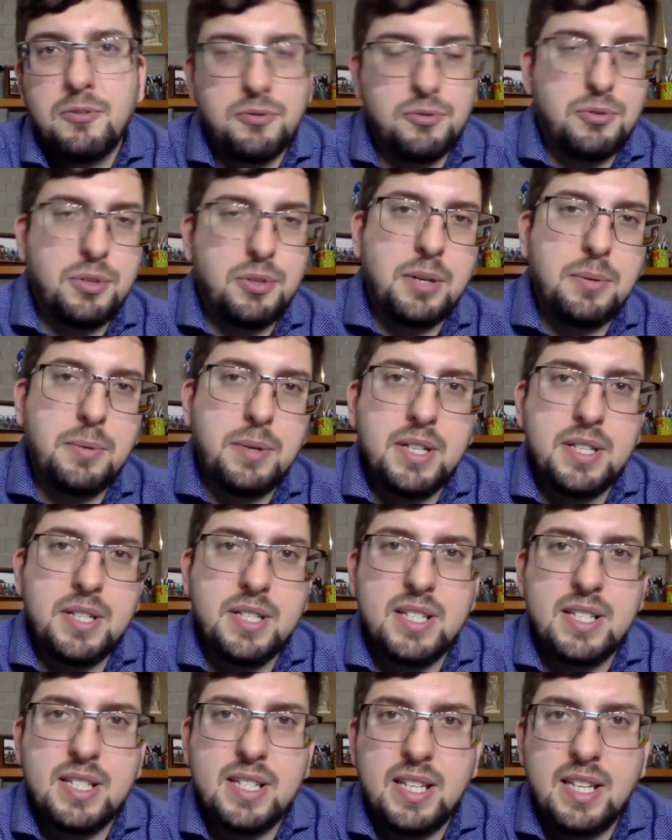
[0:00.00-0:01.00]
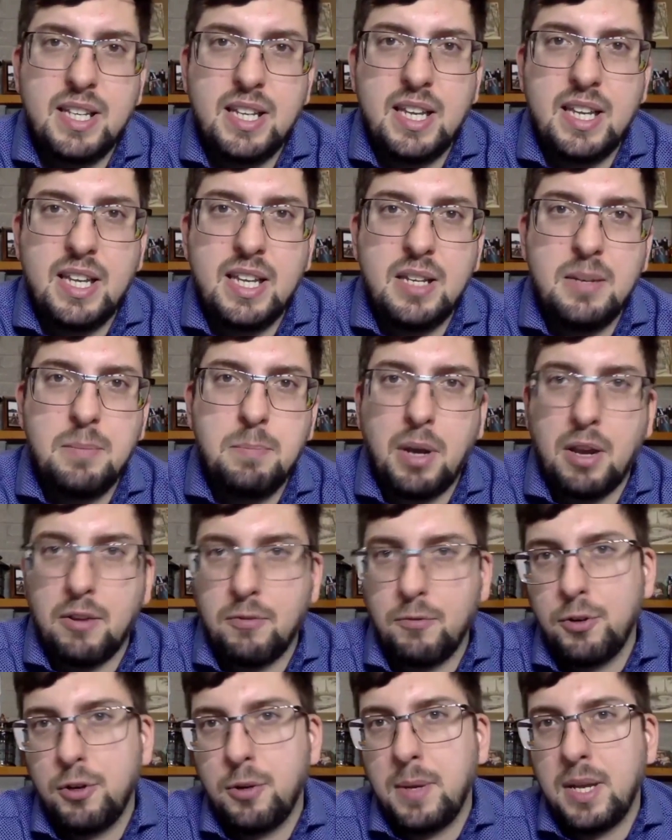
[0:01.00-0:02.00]
fragrance in
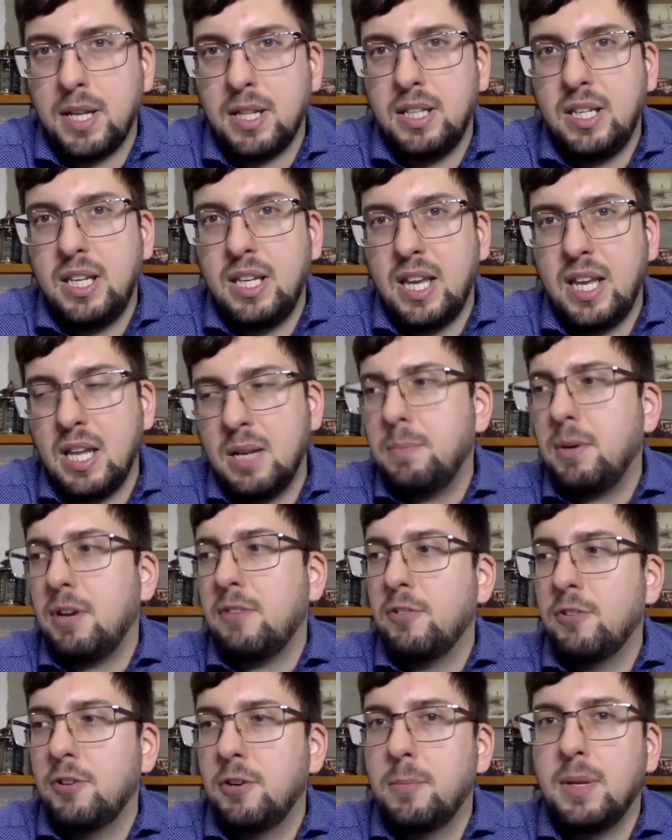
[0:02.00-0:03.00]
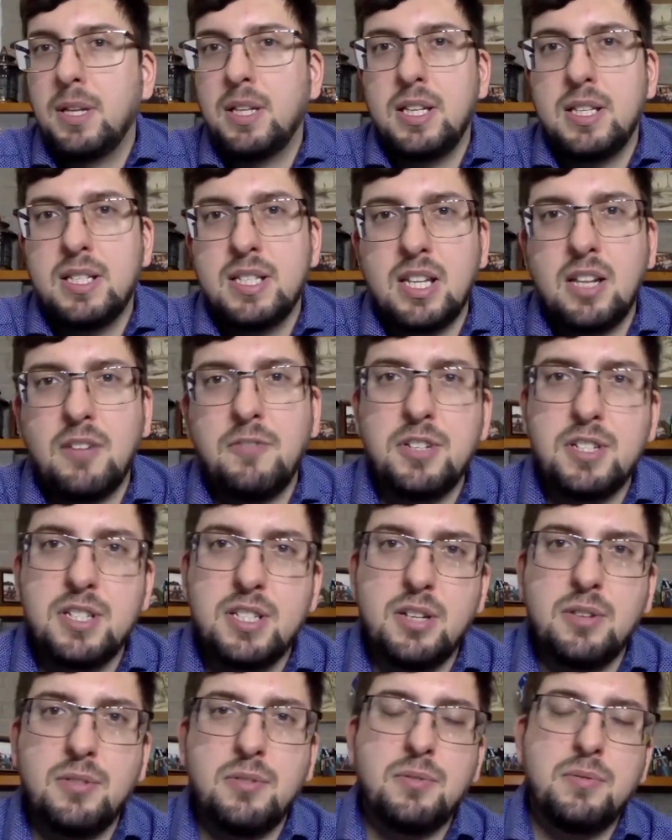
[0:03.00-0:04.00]
Parfum de Marly, and Parfum de Marly itself is
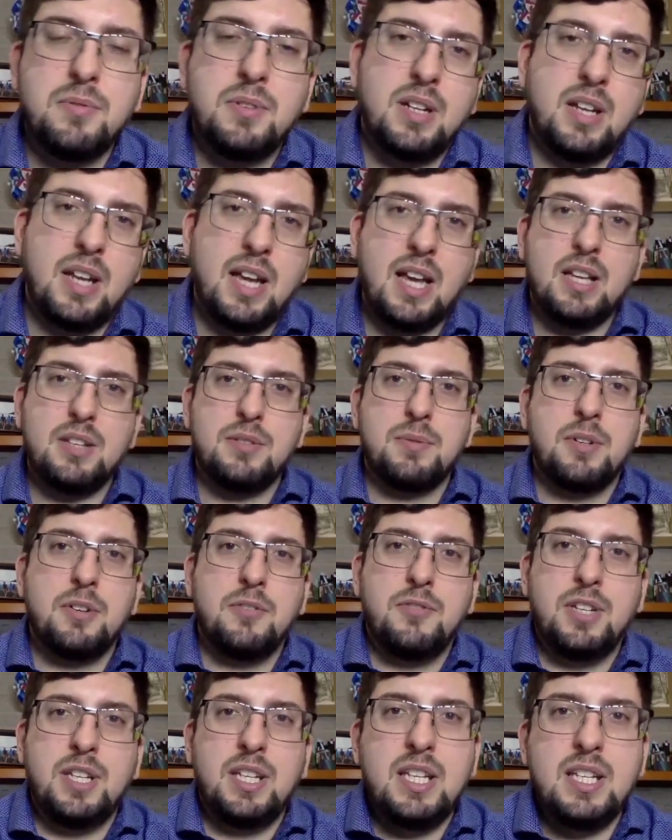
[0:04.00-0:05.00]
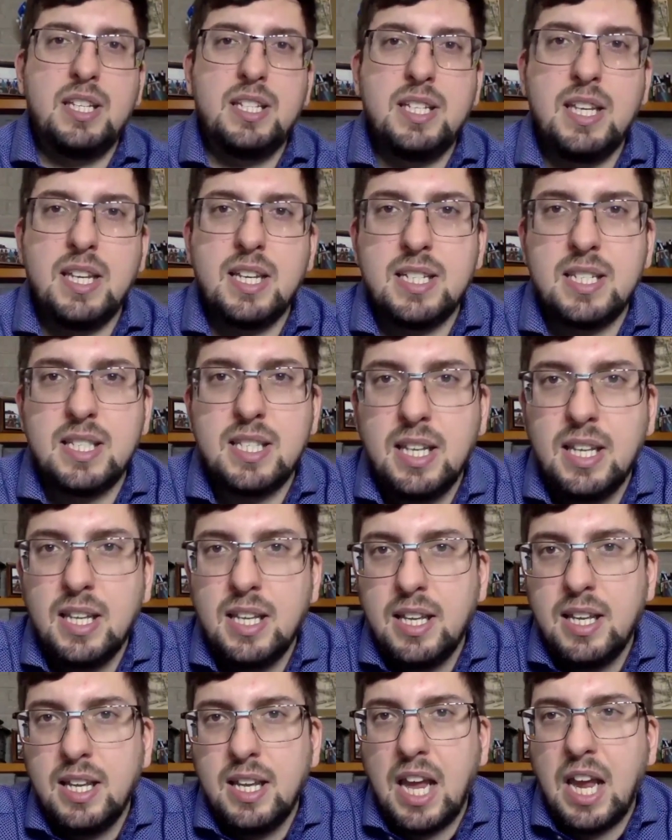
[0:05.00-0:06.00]
known as one of the easiest
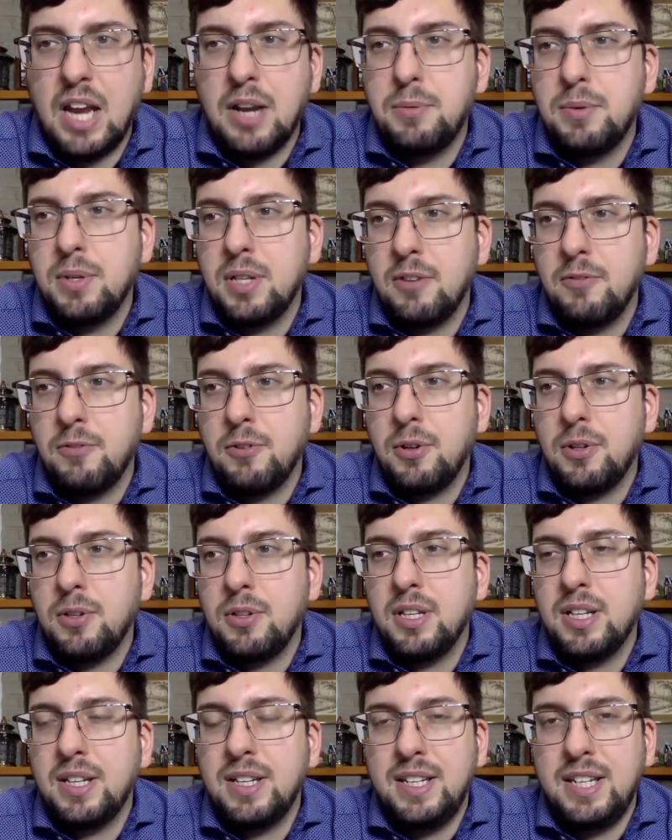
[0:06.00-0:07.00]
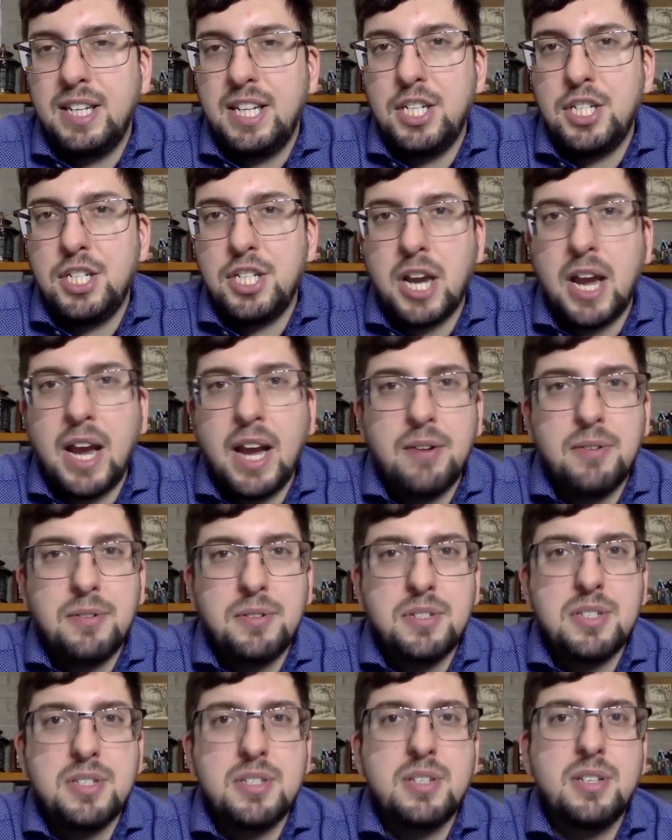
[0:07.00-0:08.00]
entry-level niche
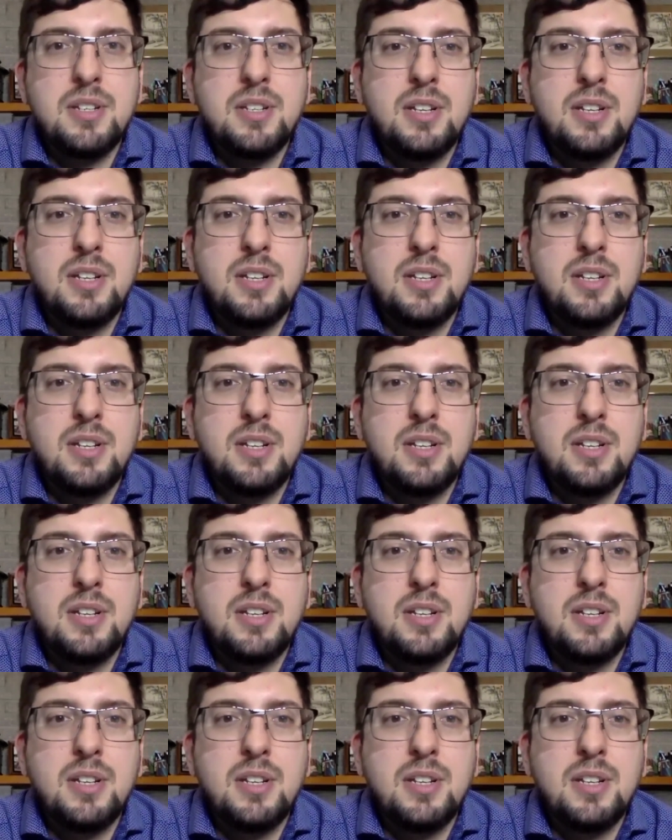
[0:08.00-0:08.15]
house.